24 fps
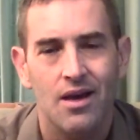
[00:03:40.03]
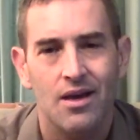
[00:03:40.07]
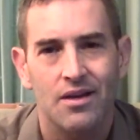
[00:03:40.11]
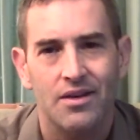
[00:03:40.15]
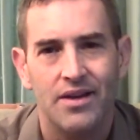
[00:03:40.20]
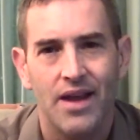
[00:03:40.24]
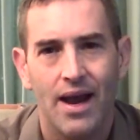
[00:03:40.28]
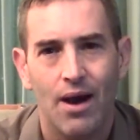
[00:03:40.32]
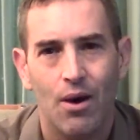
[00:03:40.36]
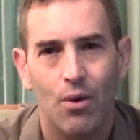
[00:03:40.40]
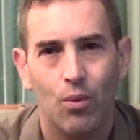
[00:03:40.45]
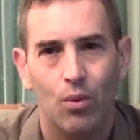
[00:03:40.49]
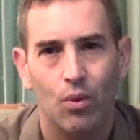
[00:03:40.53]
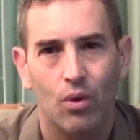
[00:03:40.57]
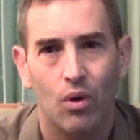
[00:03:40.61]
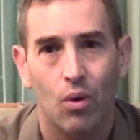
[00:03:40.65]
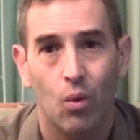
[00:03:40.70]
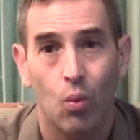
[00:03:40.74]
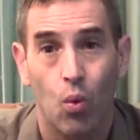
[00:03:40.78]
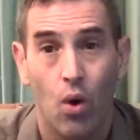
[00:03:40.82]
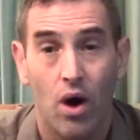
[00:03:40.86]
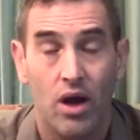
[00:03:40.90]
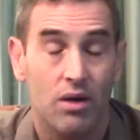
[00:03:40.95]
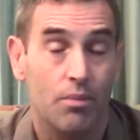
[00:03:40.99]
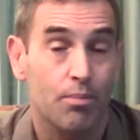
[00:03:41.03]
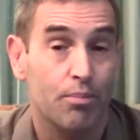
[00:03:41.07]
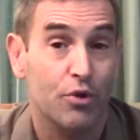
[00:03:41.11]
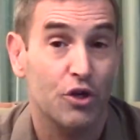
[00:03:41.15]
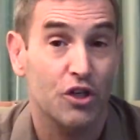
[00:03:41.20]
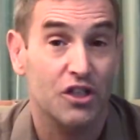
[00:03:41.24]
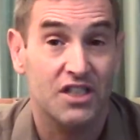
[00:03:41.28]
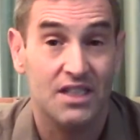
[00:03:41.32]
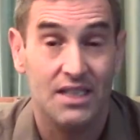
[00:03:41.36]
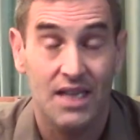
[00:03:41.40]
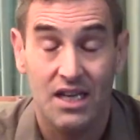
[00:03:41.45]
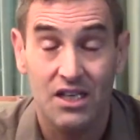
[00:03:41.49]
Now, what
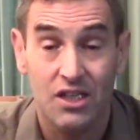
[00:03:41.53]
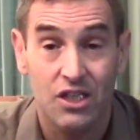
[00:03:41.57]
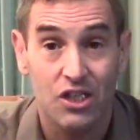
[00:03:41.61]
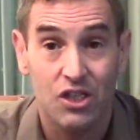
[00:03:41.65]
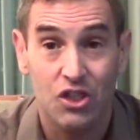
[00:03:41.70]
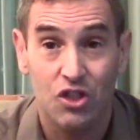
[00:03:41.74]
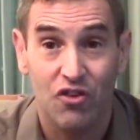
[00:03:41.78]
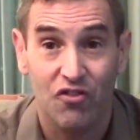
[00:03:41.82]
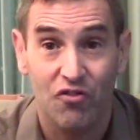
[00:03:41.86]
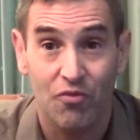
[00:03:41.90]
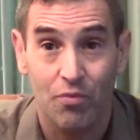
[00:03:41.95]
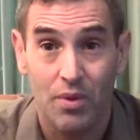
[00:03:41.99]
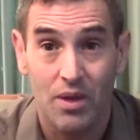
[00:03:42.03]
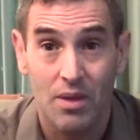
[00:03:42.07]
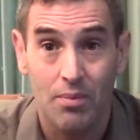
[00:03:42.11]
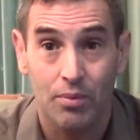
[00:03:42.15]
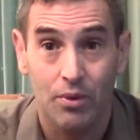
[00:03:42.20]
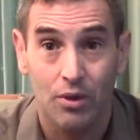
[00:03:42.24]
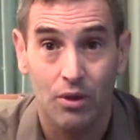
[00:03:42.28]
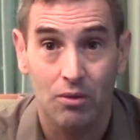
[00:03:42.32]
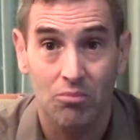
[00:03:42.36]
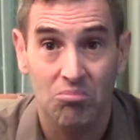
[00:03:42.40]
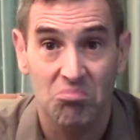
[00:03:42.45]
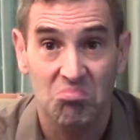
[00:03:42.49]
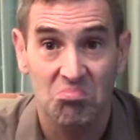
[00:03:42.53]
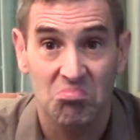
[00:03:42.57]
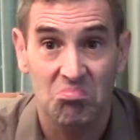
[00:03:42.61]
percentage of people